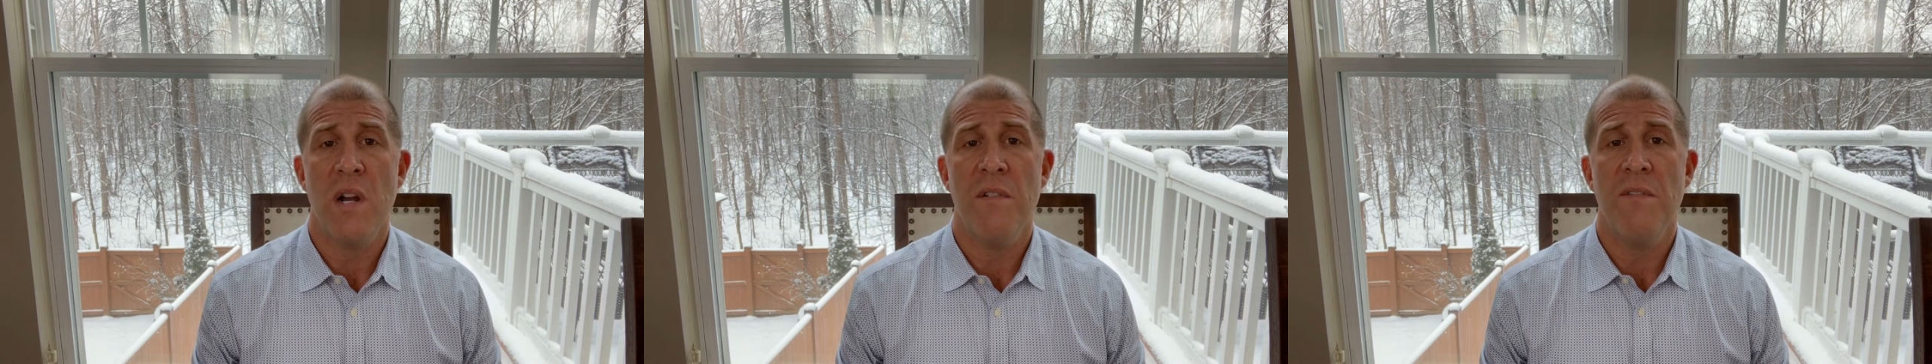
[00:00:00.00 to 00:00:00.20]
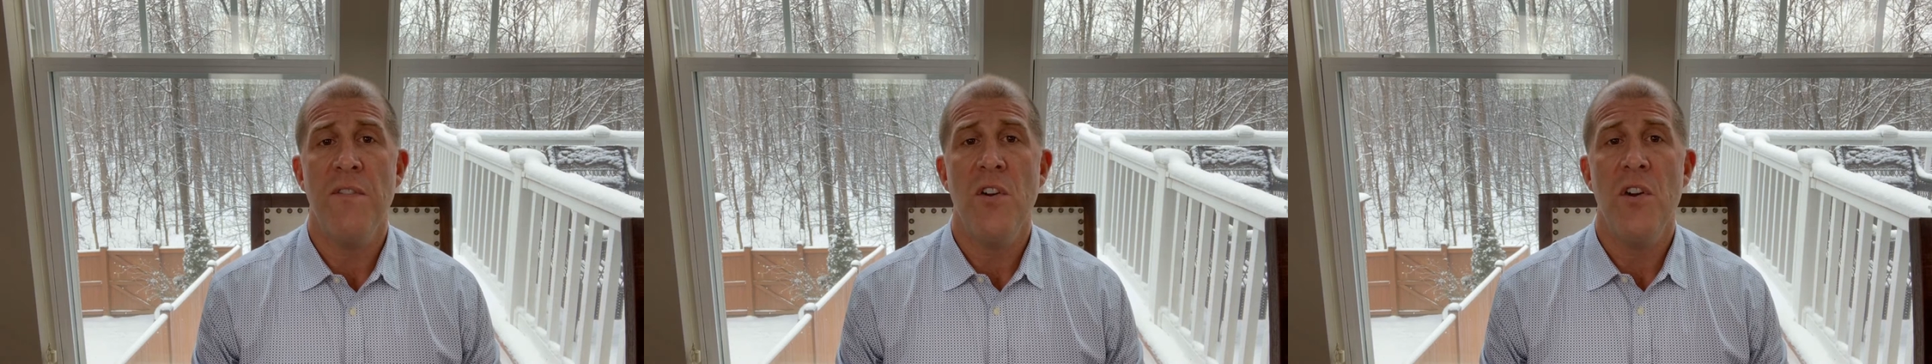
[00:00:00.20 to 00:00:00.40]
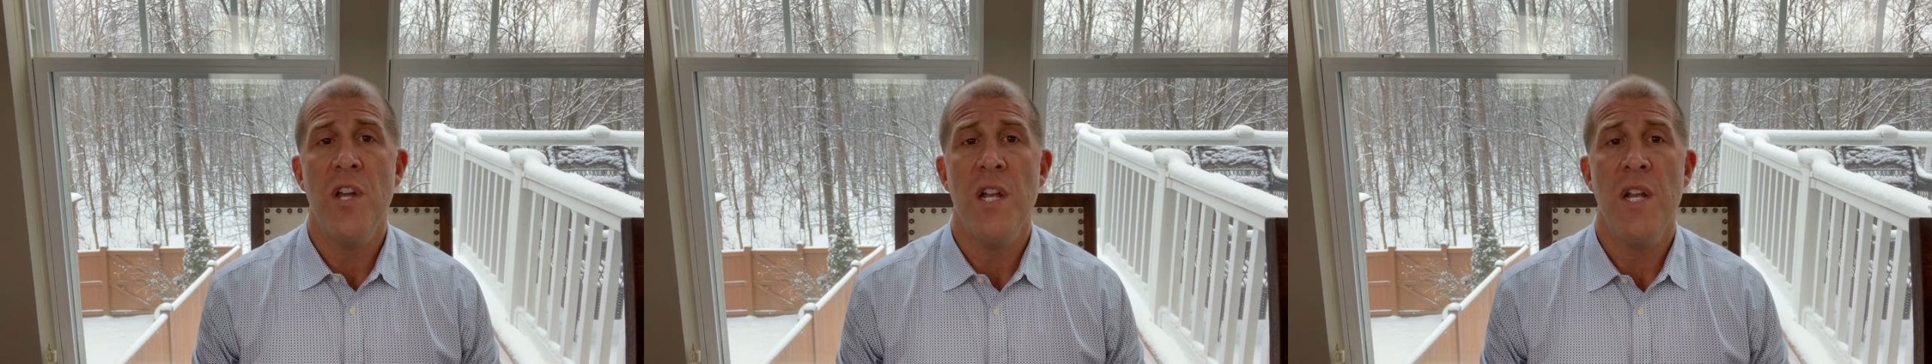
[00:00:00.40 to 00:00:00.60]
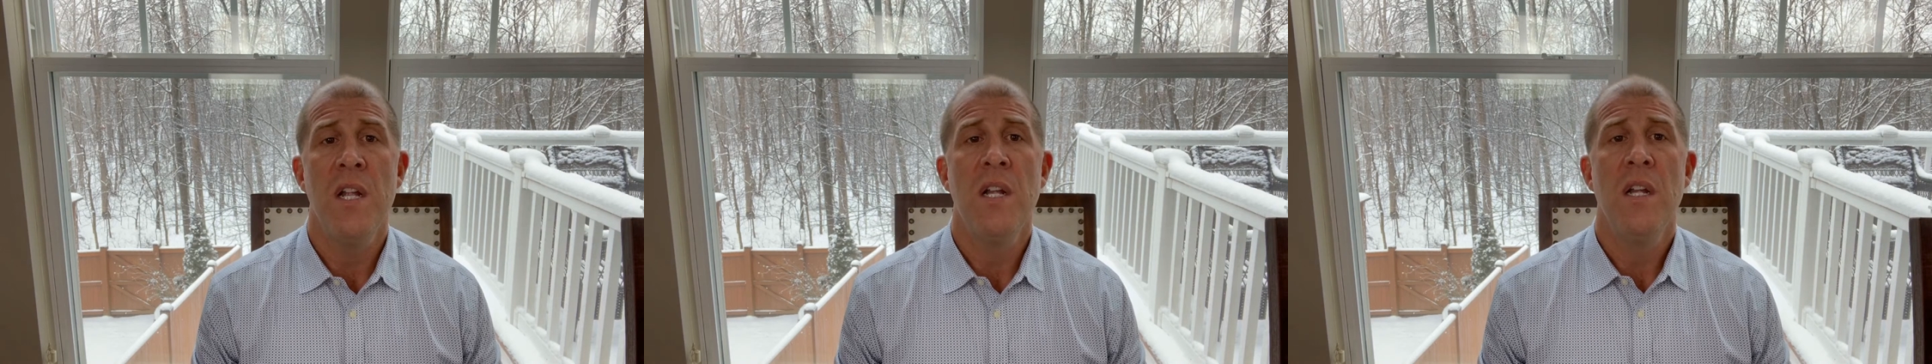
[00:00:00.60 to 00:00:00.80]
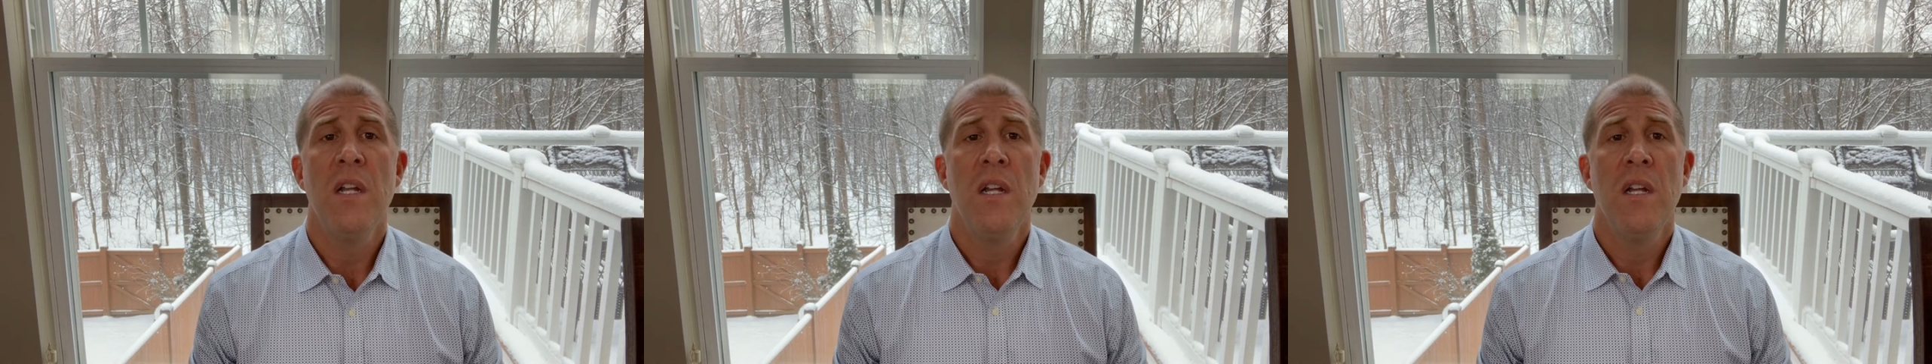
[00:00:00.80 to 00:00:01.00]
foot.
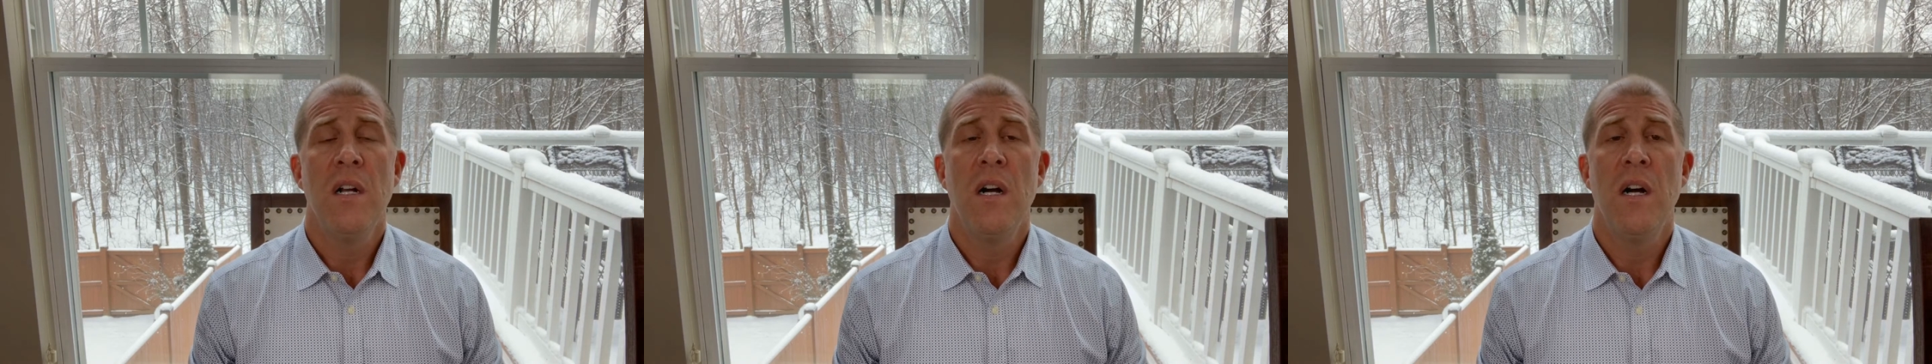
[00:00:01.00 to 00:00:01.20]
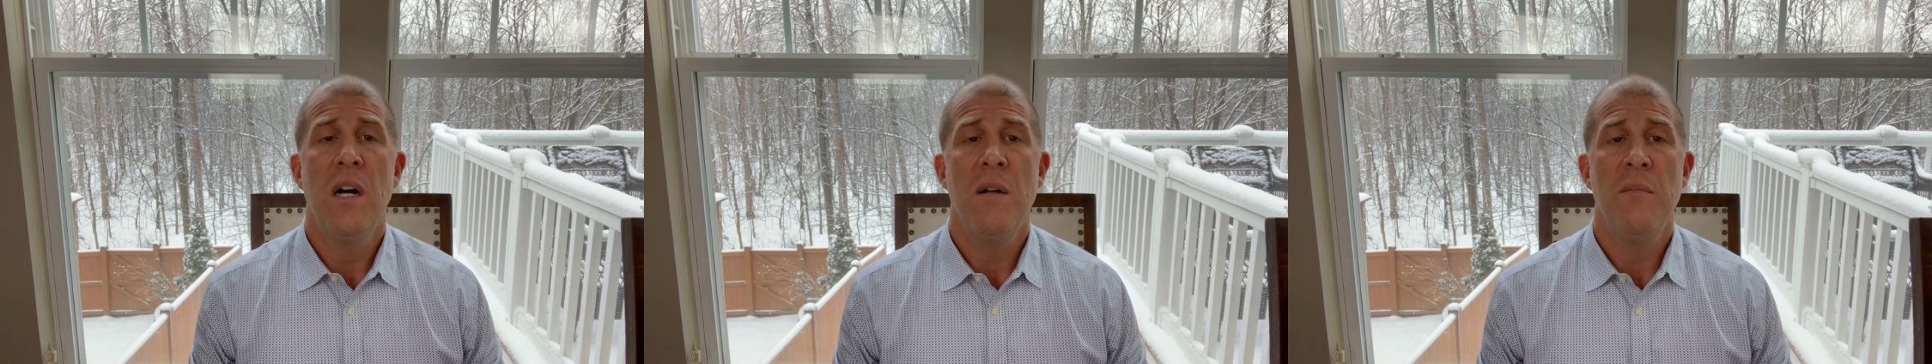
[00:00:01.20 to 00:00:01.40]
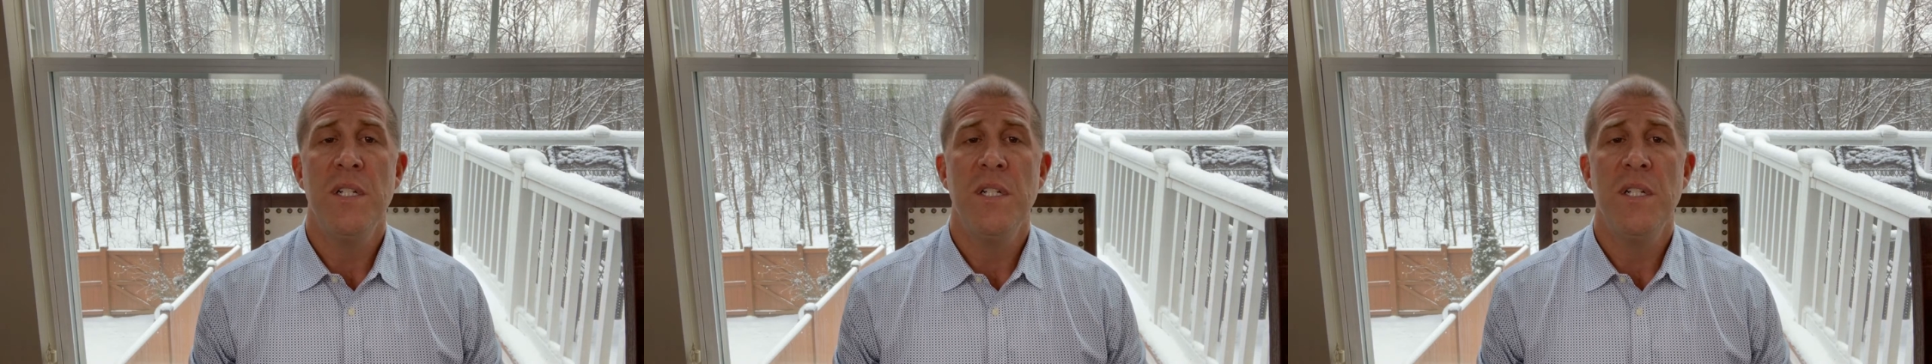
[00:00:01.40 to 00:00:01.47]
It's